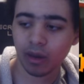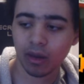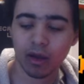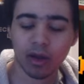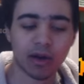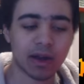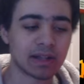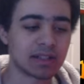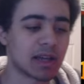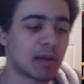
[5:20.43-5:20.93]

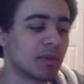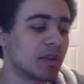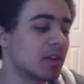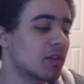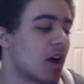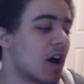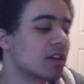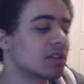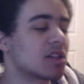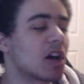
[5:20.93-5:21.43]
All right, time to
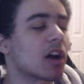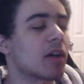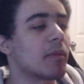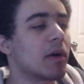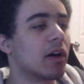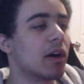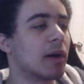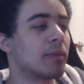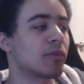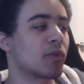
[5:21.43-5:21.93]
talk
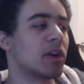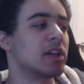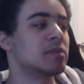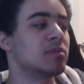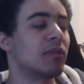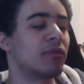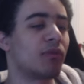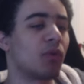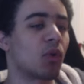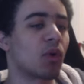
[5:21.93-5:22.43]
about upgrades
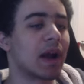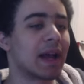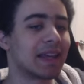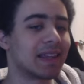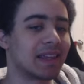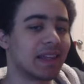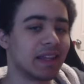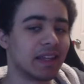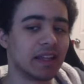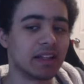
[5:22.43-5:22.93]
before I
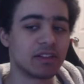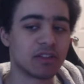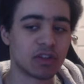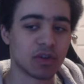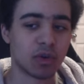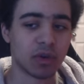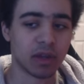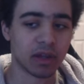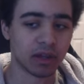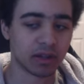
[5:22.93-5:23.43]
get
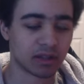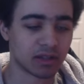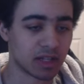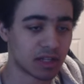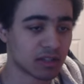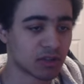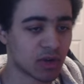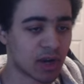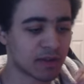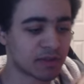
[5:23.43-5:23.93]
into the
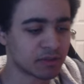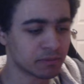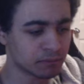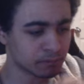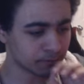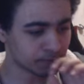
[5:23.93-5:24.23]
disk drives.